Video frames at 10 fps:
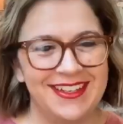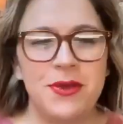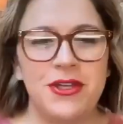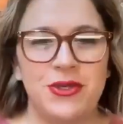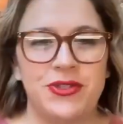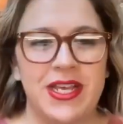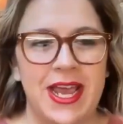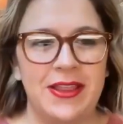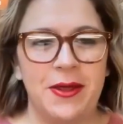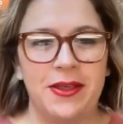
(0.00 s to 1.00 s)
mousse, you're
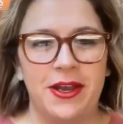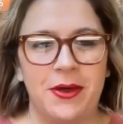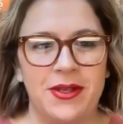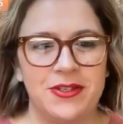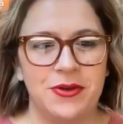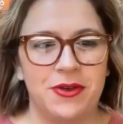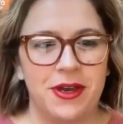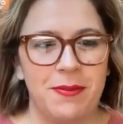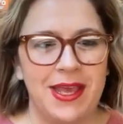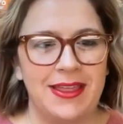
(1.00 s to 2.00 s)
saying that, it's not going
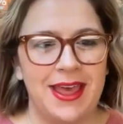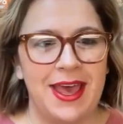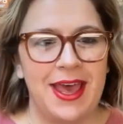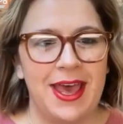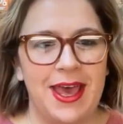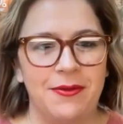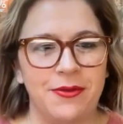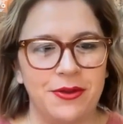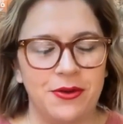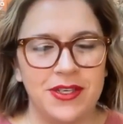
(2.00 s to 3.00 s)
to make the hair
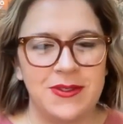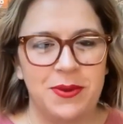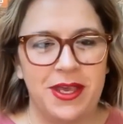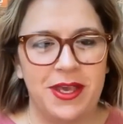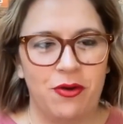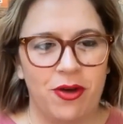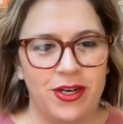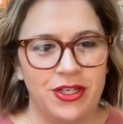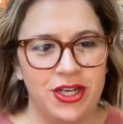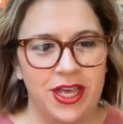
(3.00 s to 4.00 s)
crispy and
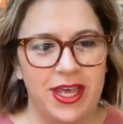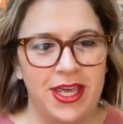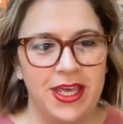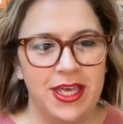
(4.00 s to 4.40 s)
crunchy.